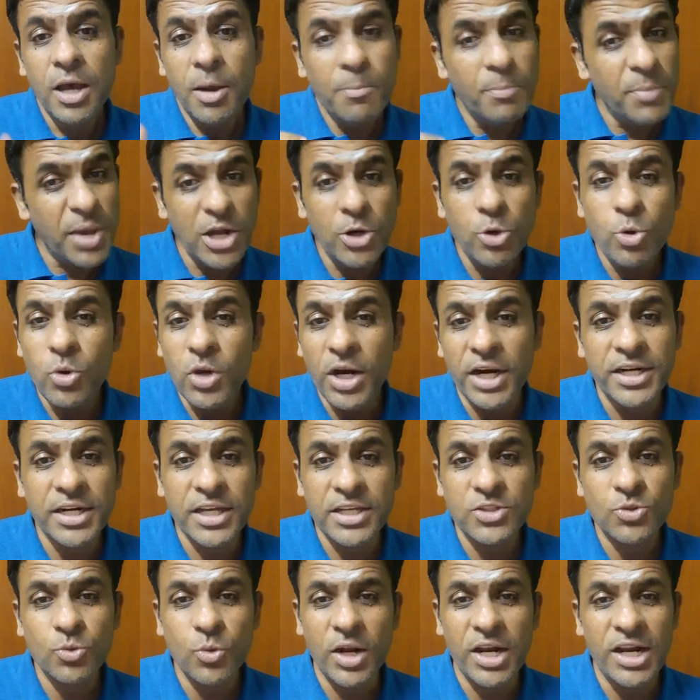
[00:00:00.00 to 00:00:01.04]
menu
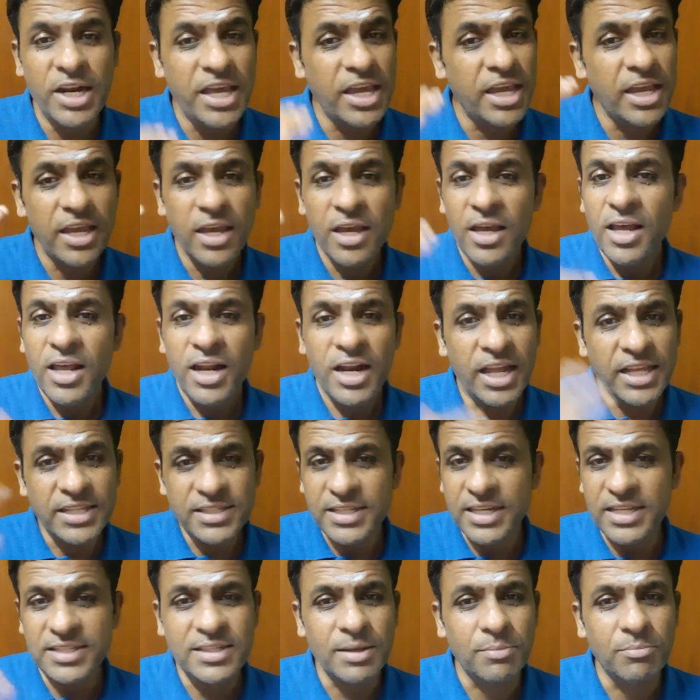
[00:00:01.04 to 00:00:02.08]
contains only, let's
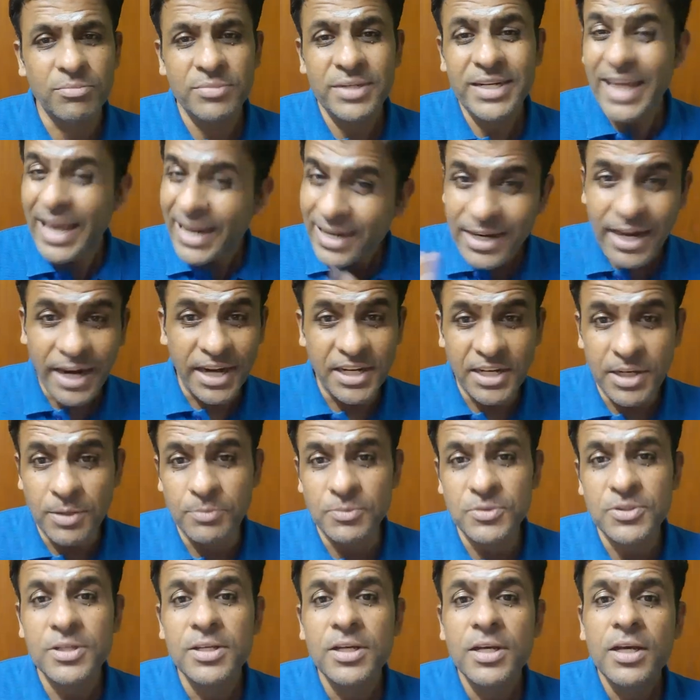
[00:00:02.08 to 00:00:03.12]
say, some 10
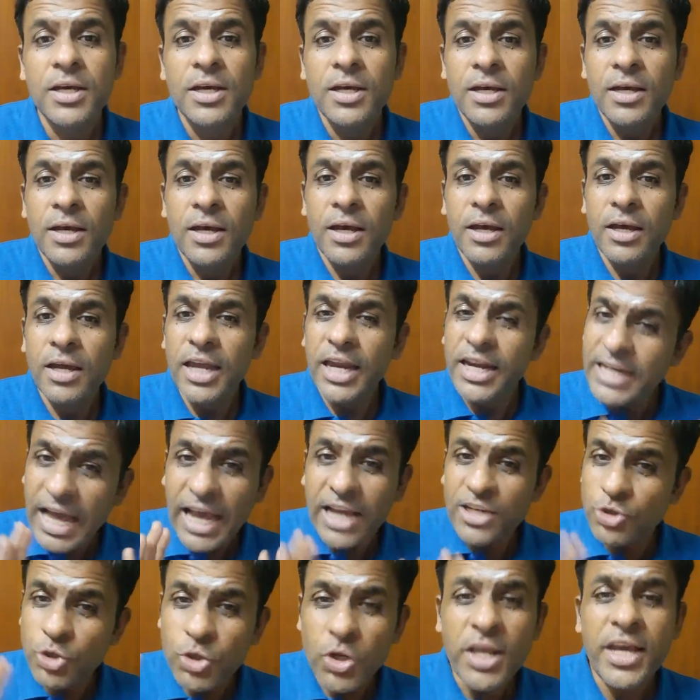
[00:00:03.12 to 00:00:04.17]
items, it
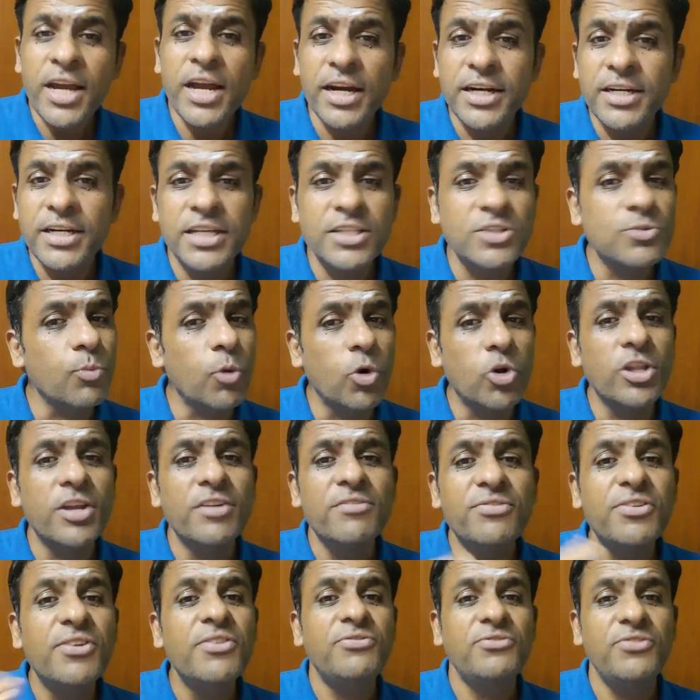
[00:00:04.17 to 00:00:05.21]
actually contains more than
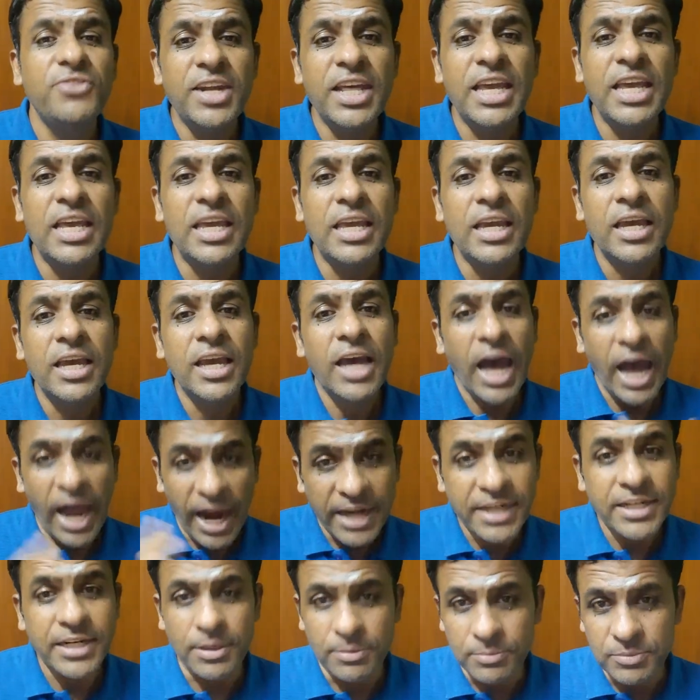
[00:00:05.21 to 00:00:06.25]
50
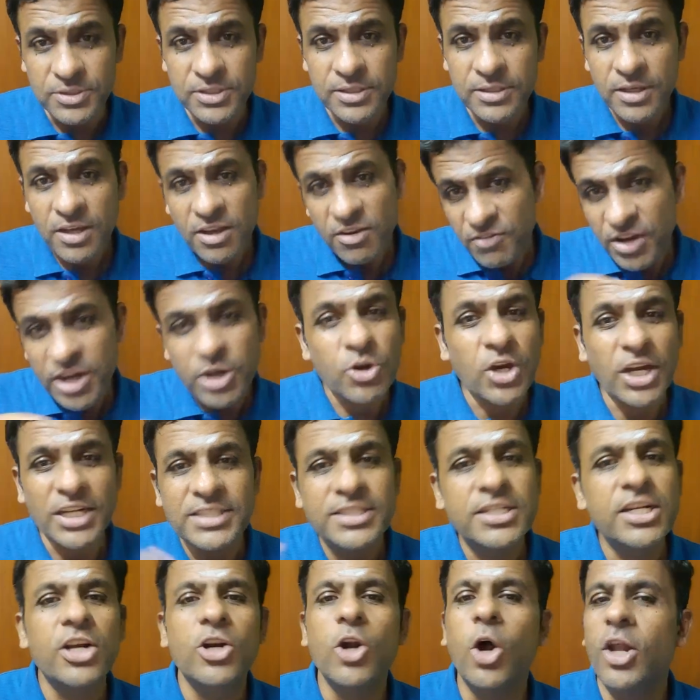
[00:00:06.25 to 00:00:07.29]
items when you
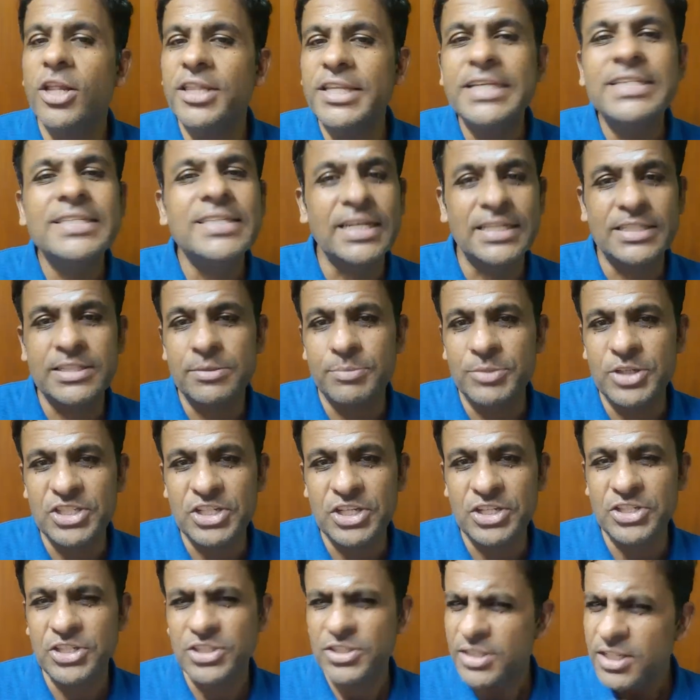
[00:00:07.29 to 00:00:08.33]
consider all these
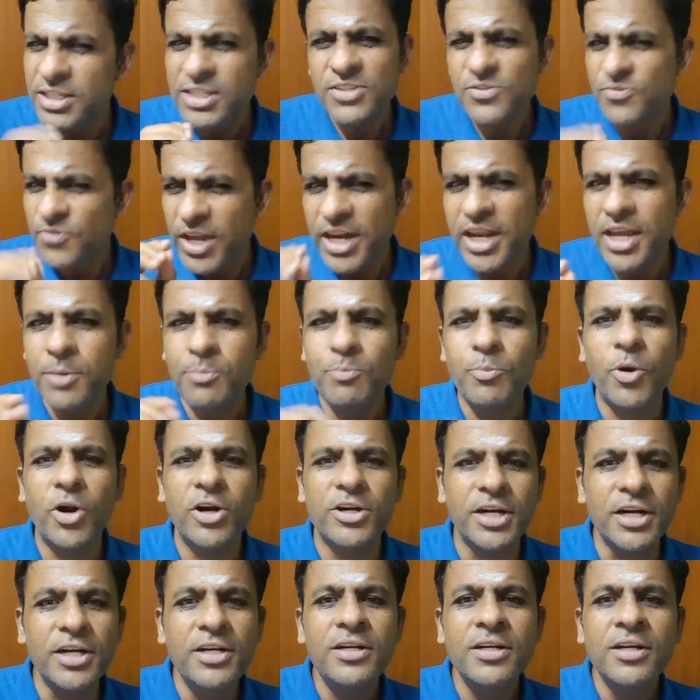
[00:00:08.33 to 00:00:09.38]
customizations. This is very
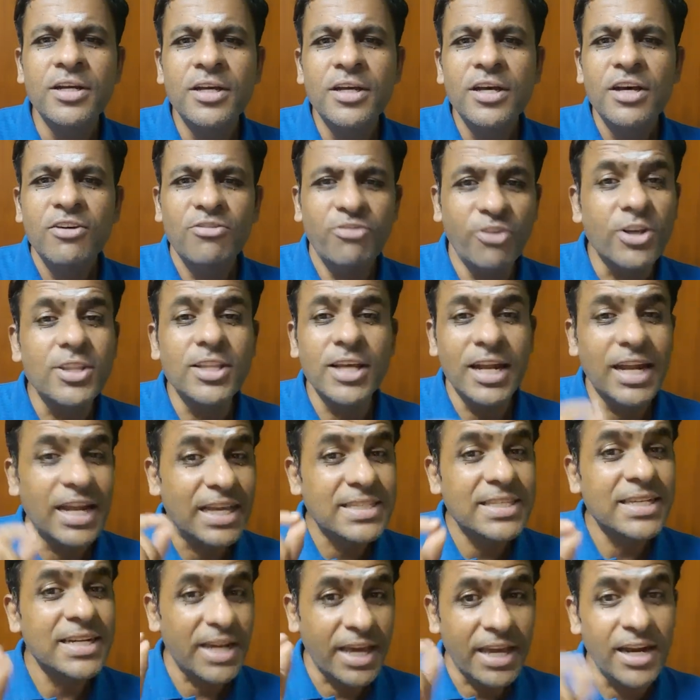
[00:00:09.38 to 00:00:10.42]
important for the
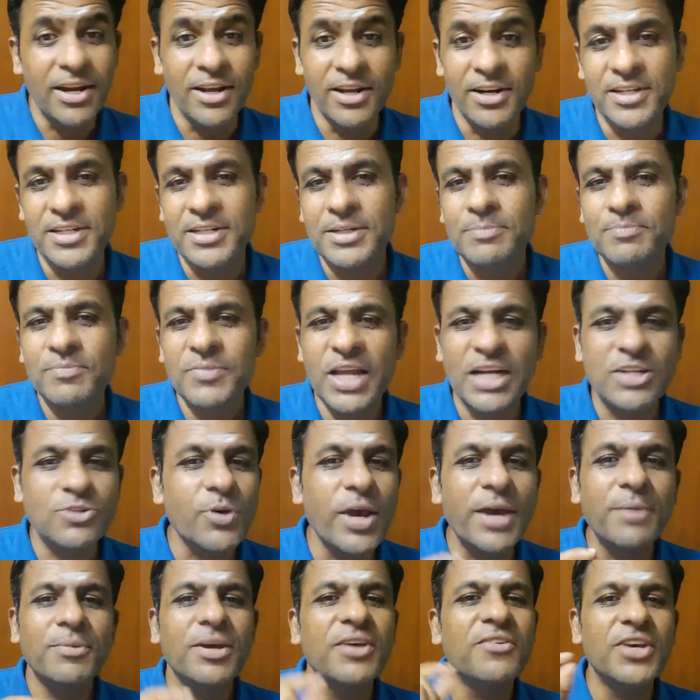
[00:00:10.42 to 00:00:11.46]
lesson I learned. That's why
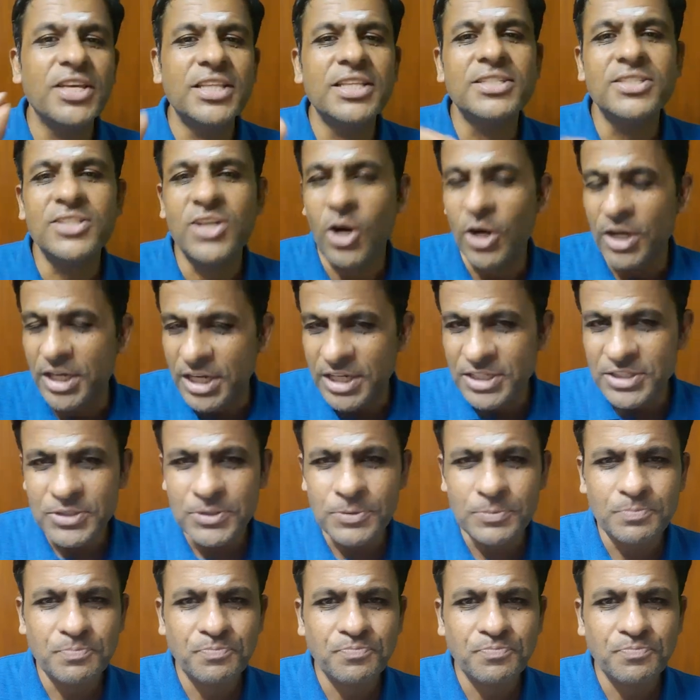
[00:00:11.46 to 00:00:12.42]
I'm giving this context.